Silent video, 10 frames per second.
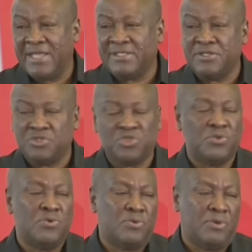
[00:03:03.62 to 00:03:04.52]
heart and
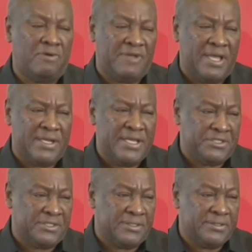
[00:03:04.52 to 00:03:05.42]
soul of our
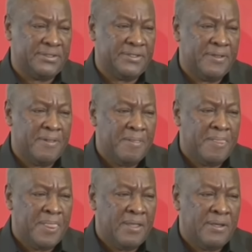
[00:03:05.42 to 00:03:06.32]
nation.
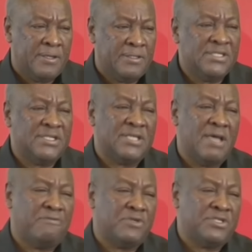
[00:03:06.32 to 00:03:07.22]
This is a
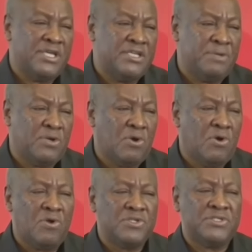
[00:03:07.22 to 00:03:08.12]
time for change
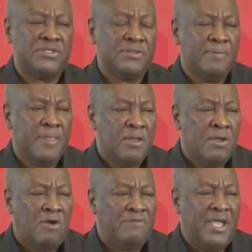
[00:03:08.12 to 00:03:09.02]
because
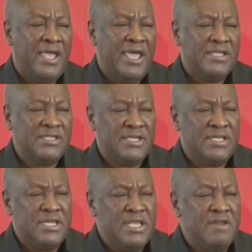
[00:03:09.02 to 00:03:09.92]
of the
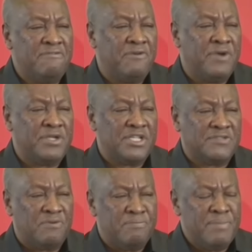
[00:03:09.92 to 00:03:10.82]
urgent need for a
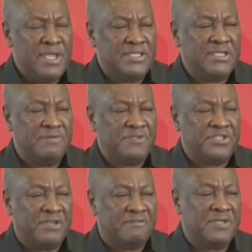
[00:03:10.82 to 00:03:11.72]
transformative
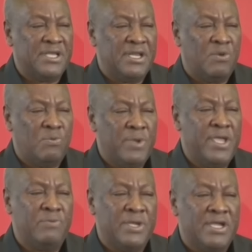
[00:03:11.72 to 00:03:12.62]
shift in the
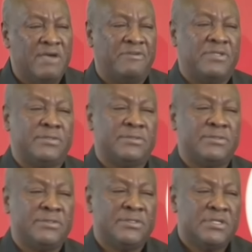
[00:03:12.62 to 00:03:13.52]
way we govern,
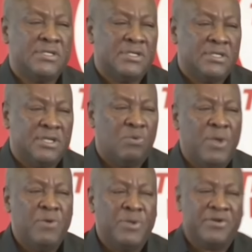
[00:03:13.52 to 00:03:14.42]
the way